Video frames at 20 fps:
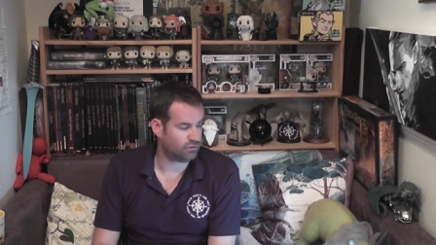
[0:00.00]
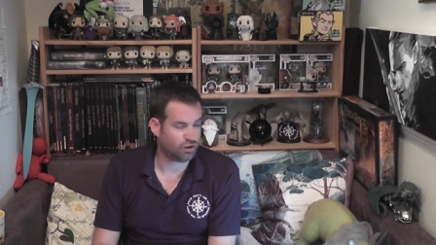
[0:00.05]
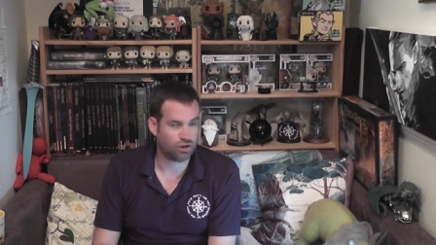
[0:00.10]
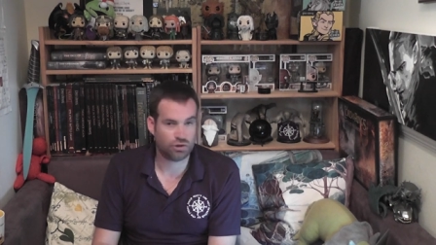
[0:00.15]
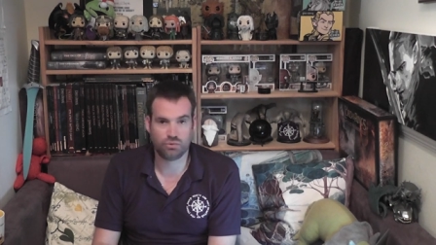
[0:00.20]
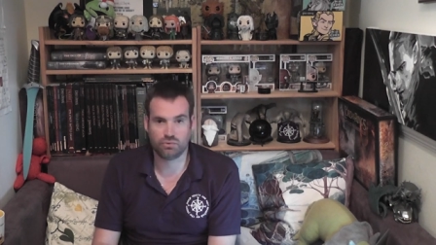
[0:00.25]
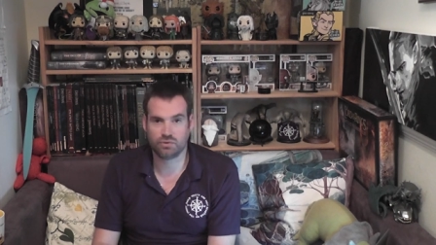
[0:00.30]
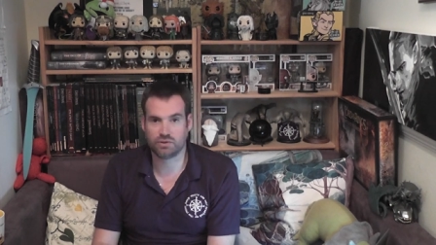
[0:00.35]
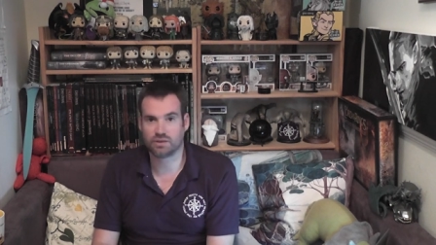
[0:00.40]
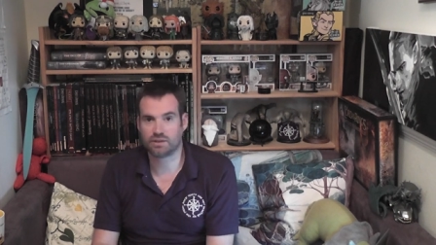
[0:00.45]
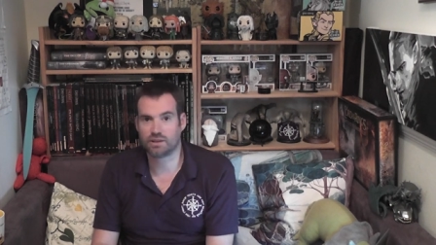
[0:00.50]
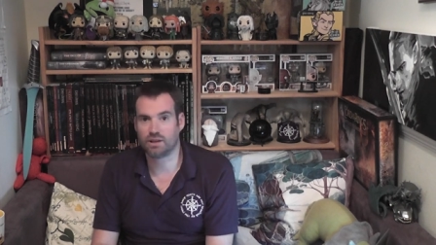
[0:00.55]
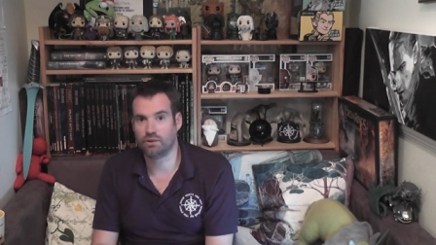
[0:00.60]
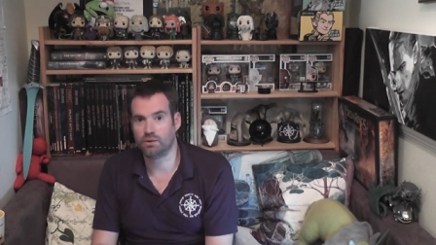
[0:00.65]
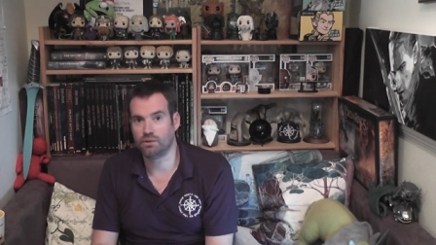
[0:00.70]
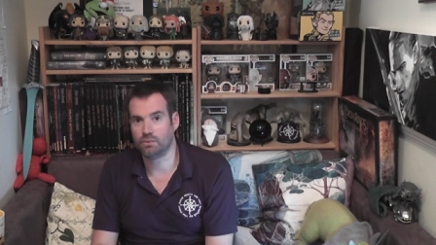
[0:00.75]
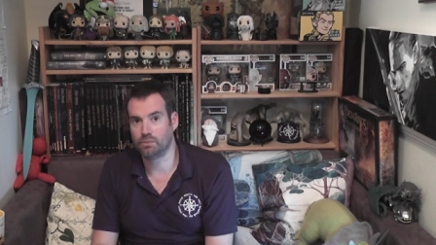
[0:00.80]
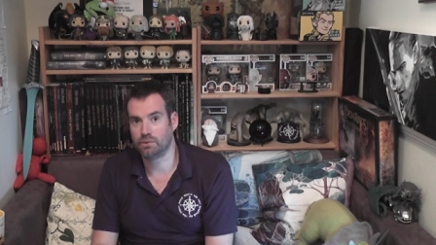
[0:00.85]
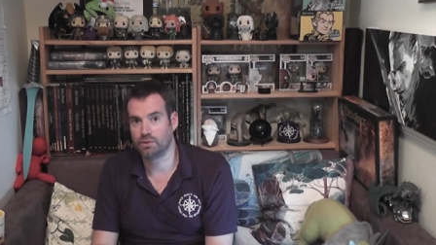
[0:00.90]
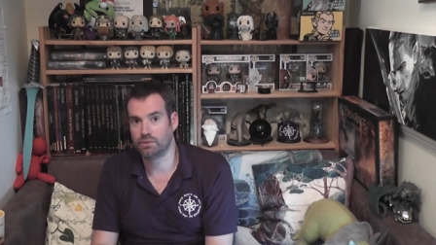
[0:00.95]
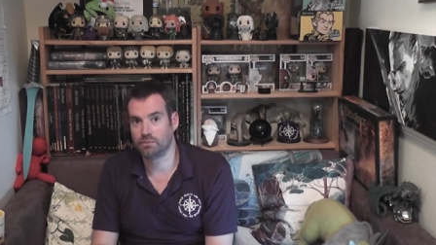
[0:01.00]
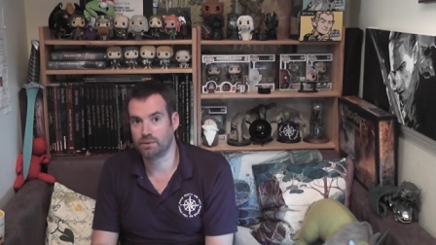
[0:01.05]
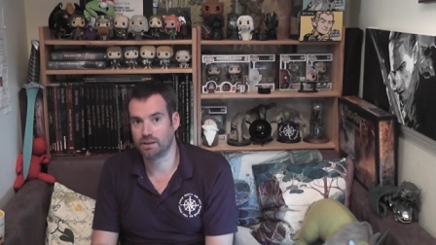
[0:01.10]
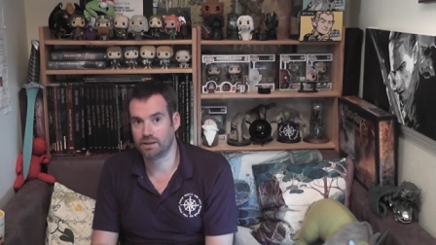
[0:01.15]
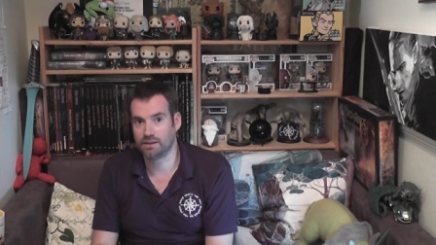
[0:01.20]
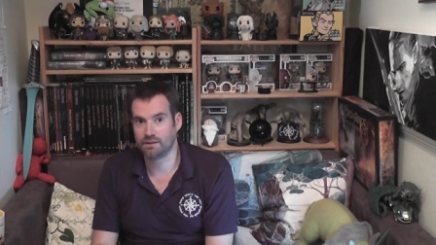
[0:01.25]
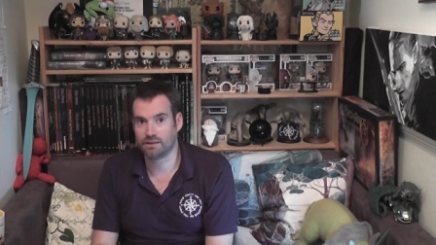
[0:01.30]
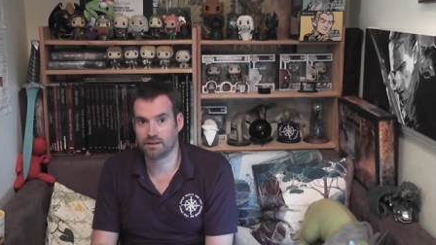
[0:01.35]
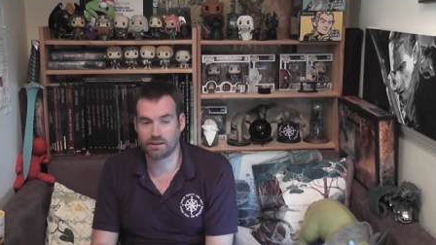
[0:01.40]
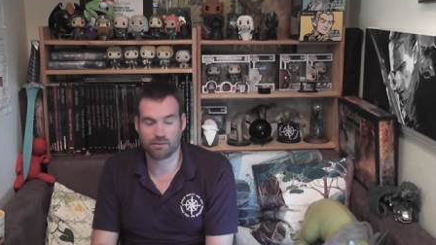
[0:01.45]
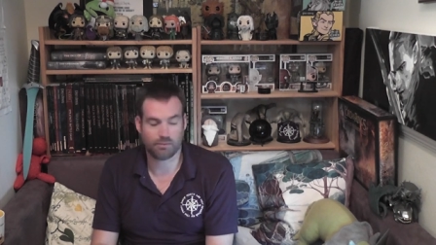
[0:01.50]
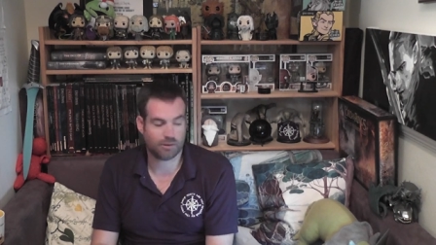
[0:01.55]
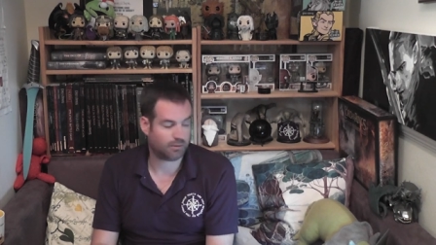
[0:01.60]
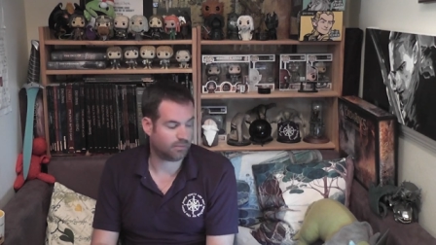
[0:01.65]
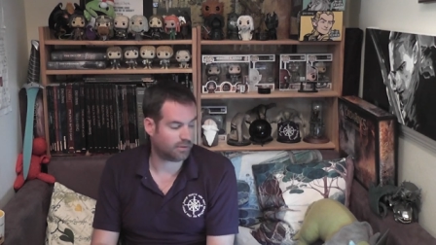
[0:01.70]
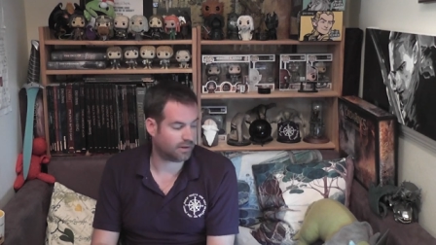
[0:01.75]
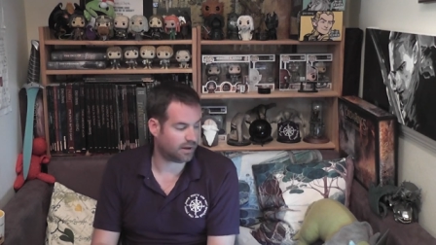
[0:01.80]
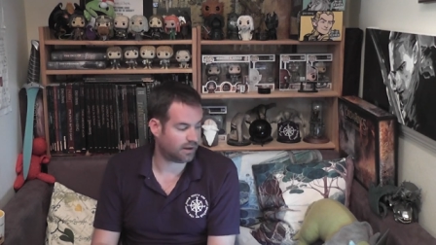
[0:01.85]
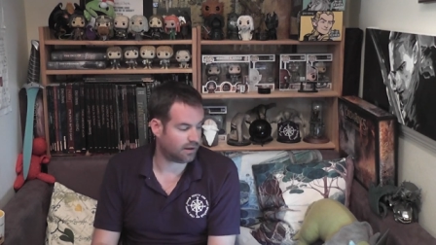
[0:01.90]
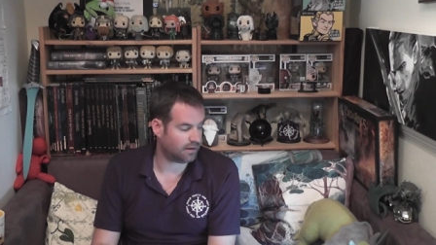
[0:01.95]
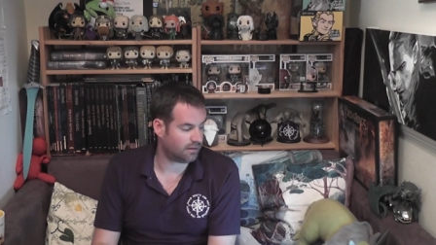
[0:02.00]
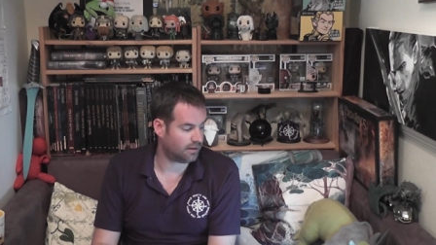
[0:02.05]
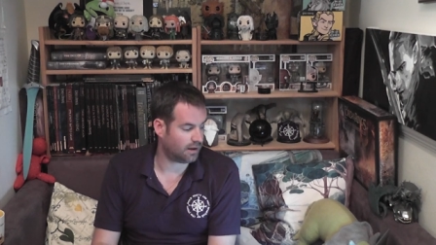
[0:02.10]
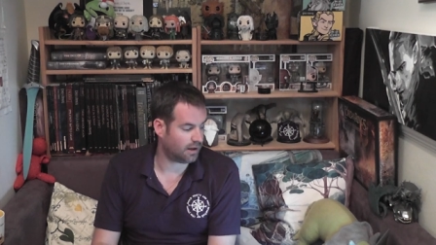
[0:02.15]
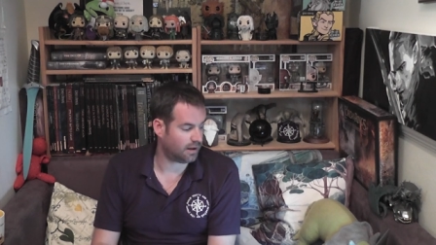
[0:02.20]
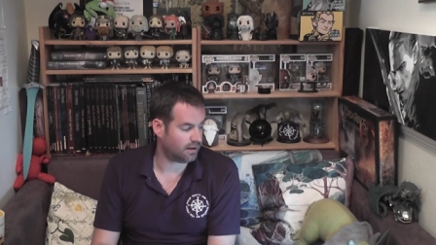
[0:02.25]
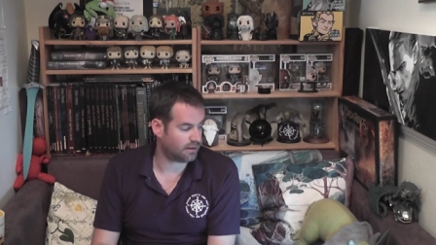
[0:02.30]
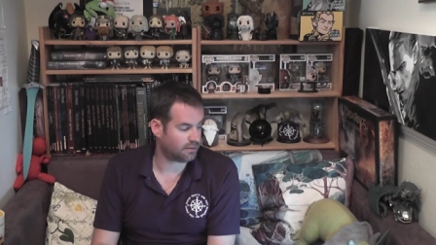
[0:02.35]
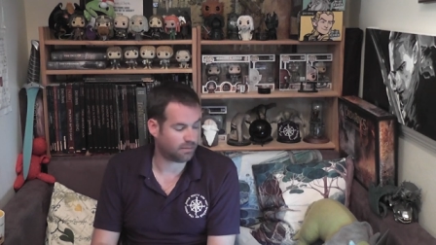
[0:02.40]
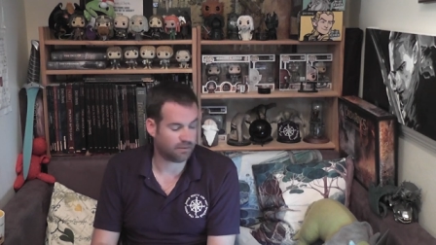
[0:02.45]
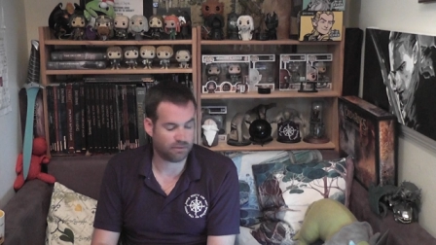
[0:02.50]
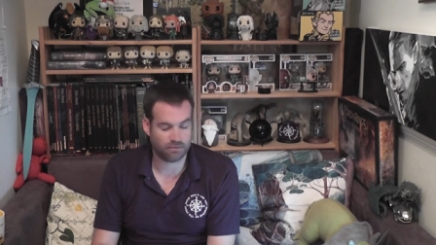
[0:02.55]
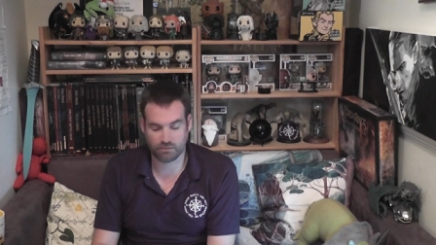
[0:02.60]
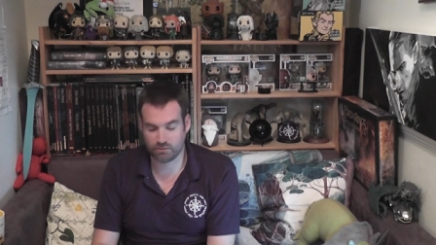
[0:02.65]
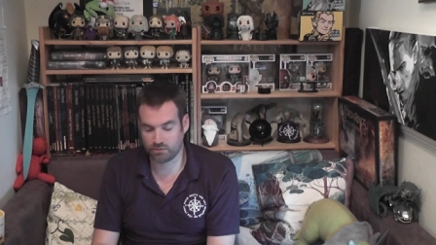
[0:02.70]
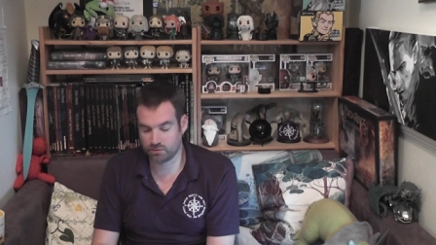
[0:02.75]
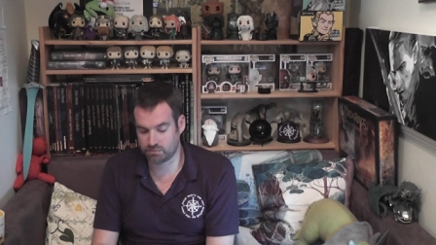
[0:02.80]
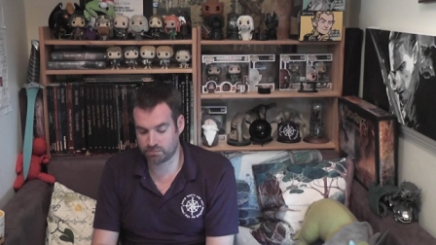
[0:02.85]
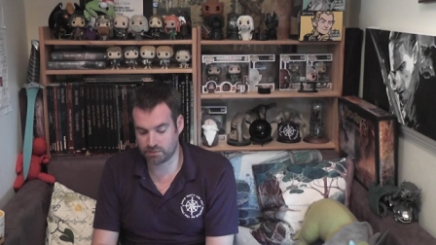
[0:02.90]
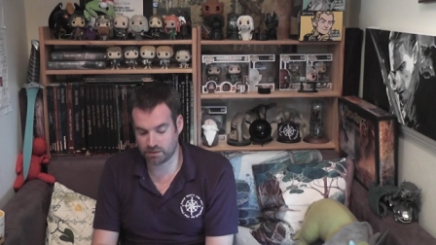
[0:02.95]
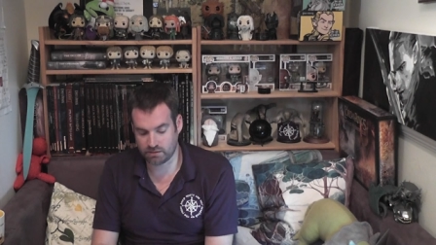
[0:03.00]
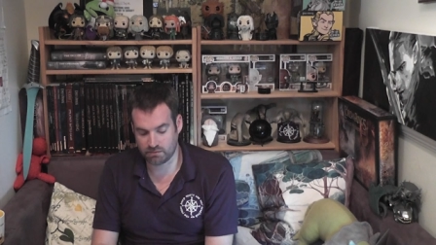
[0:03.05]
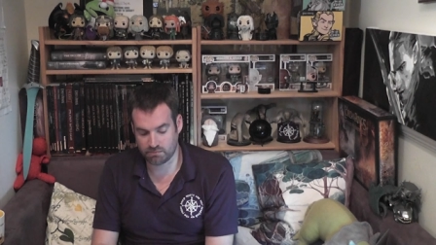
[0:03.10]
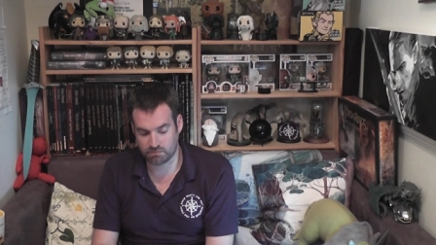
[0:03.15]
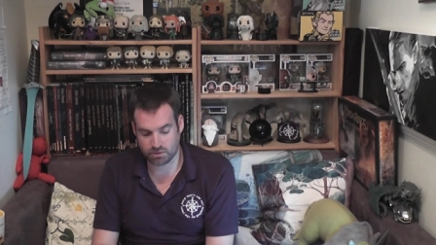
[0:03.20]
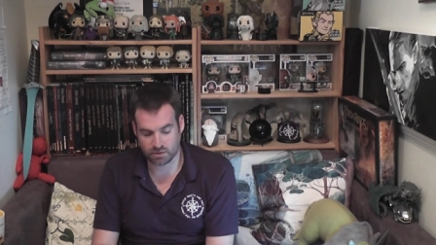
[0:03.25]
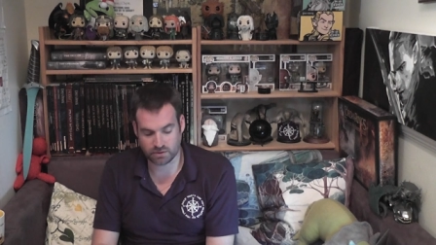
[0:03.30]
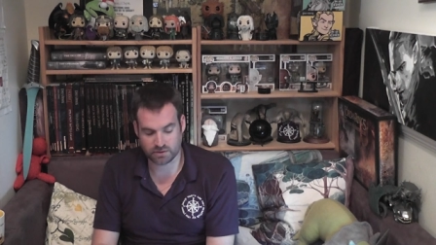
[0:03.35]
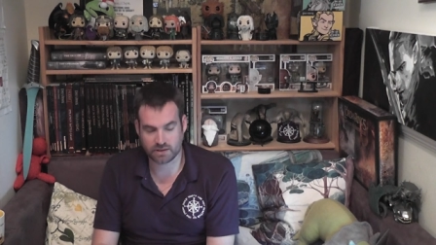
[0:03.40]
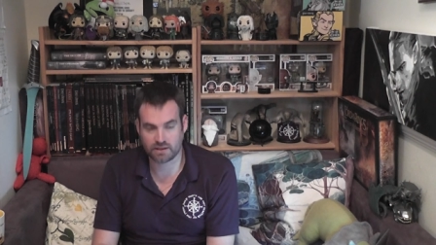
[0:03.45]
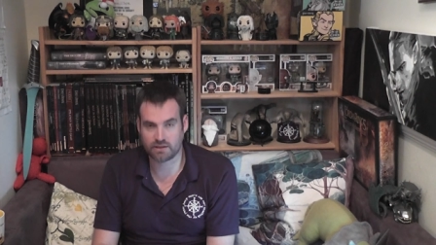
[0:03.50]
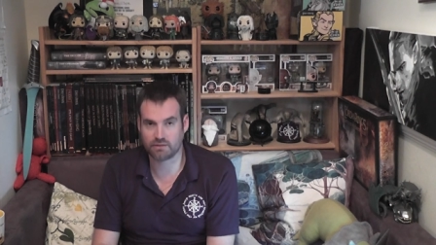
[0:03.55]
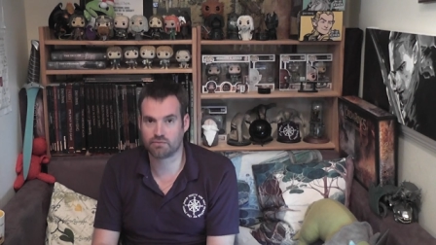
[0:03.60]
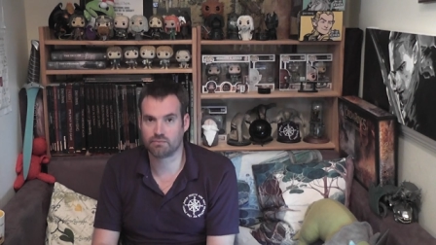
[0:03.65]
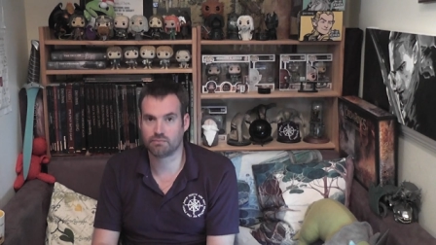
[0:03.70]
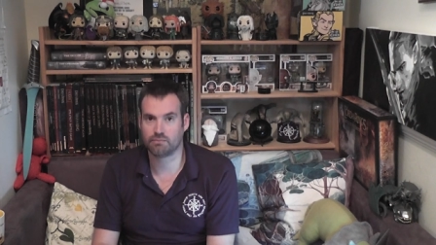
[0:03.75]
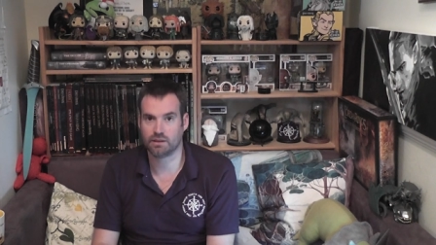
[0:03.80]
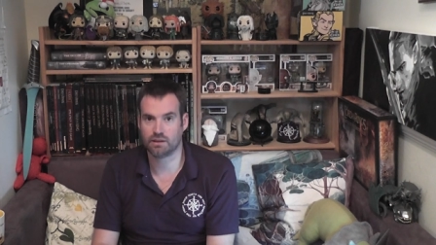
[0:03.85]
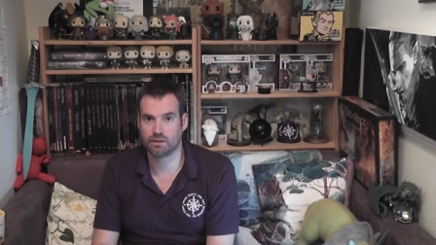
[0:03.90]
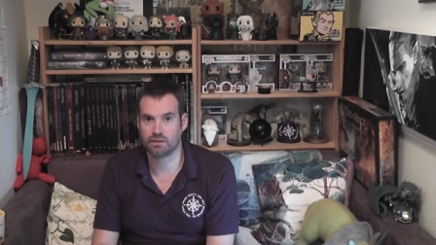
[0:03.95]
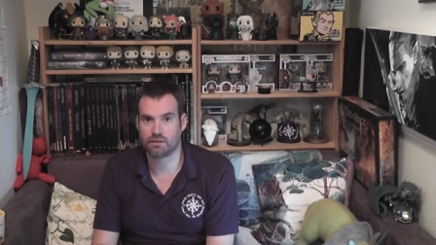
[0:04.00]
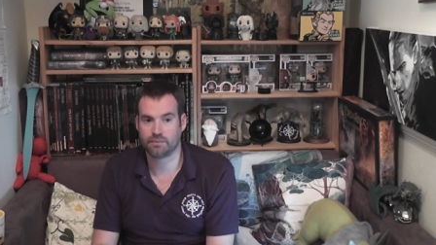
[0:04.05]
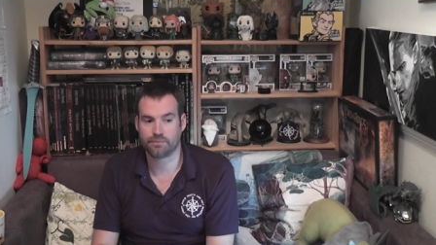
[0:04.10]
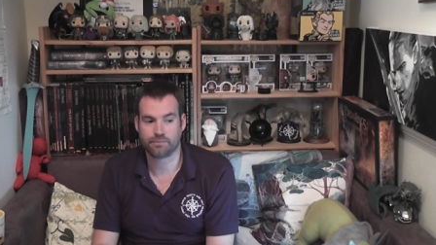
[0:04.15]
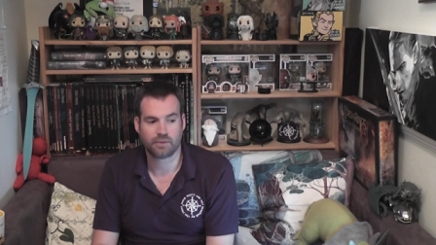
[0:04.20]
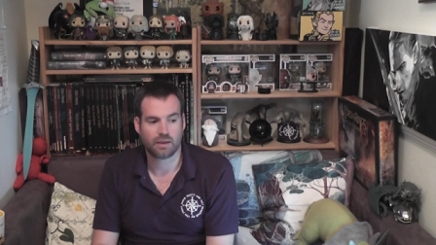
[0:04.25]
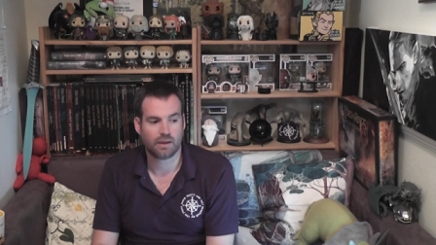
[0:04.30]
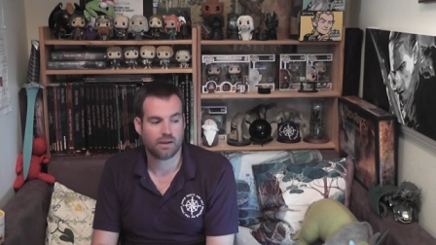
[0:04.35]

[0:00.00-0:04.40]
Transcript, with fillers: news that's going on with me at the moment, and uh, it's been it's been a positive month.